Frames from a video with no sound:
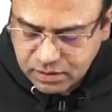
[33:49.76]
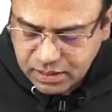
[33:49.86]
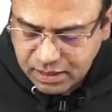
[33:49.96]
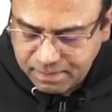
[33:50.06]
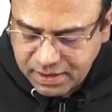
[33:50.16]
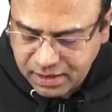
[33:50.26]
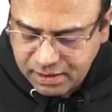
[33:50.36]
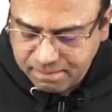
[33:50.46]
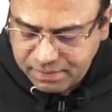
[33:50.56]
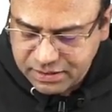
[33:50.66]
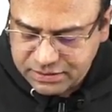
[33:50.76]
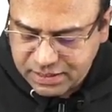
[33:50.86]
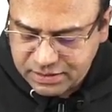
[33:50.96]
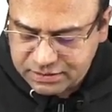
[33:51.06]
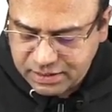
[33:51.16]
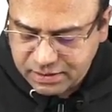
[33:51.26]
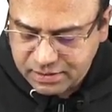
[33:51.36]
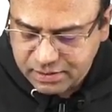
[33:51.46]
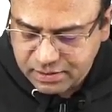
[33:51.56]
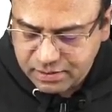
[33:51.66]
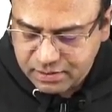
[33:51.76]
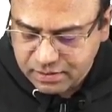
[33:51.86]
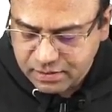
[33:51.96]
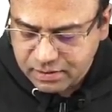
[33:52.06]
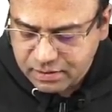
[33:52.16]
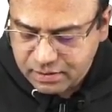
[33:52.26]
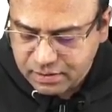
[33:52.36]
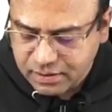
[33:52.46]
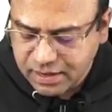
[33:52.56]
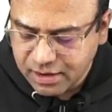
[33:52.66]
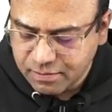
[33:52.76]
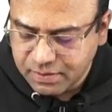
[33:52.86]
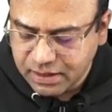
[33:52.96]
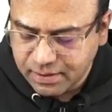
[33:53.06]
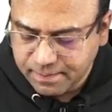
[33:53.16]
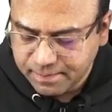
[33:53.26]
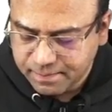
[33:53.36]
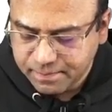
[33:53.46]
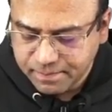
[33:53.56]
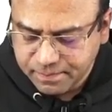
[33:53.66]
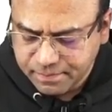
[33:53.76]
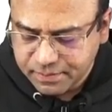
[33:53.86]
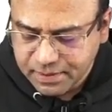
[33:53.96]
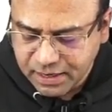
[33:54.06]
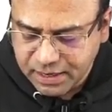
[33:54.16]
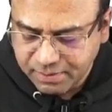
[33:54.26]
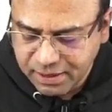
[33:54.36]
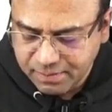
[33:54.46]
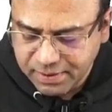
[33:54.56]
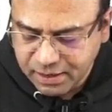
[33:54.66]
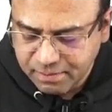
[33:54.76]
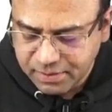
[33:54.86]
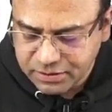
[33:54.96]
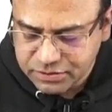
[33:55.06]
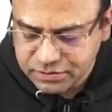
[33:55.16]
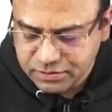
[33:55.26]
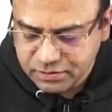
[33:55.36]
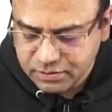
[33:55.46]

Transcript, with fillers: The apical impulse that is there can be a double apical impulse.